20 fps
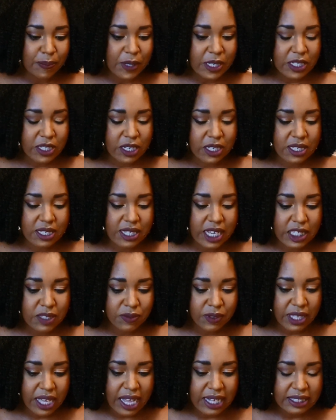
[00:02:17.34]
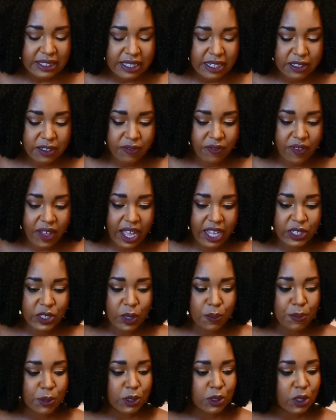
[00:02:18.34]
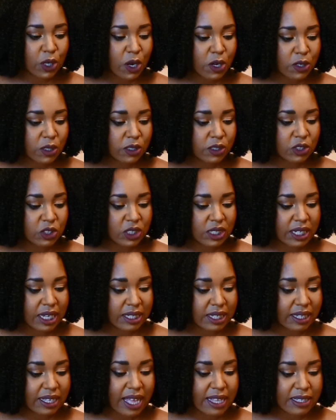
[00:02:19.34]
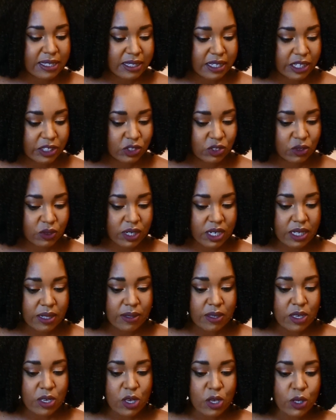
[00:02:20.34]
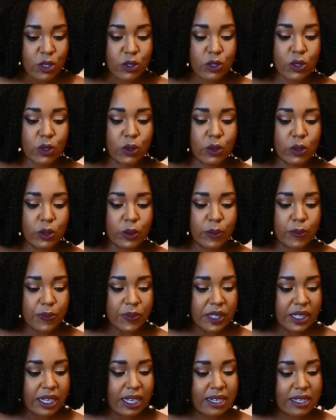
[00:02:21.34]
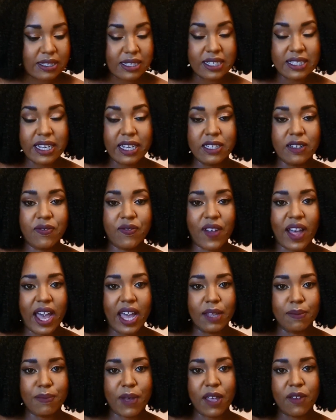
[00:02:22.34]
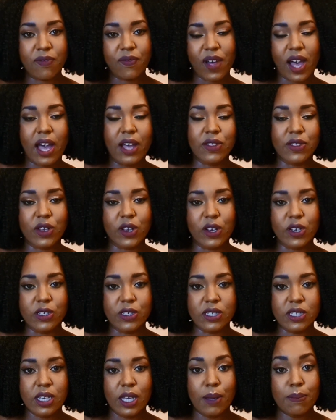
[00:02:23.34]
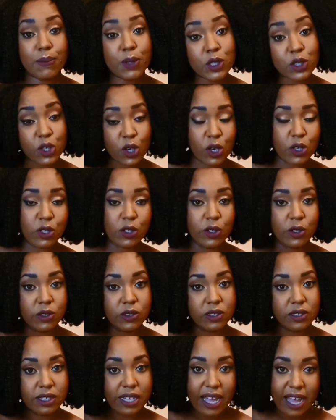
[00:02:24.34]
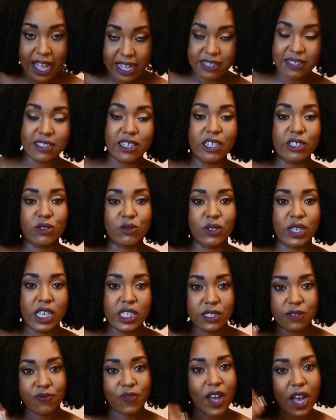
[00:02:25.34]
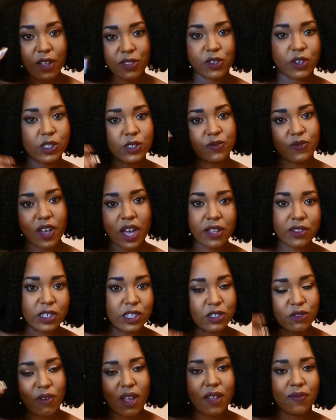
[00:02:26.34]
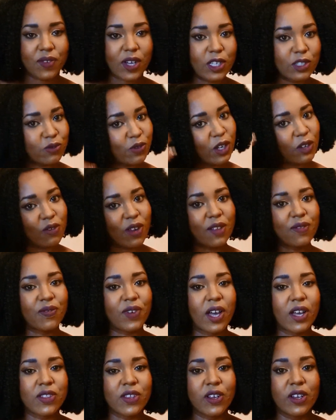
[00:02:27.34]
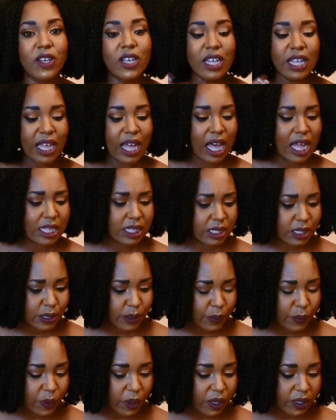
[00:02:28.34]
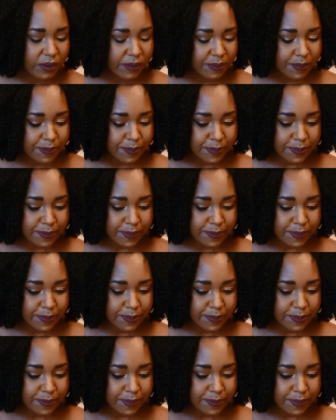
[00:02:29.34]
successfully identified your paternal genetic ancestry. So it has identified my father's paternal ancestry, his father's father, his grandfather, his great-grandfather, and so on.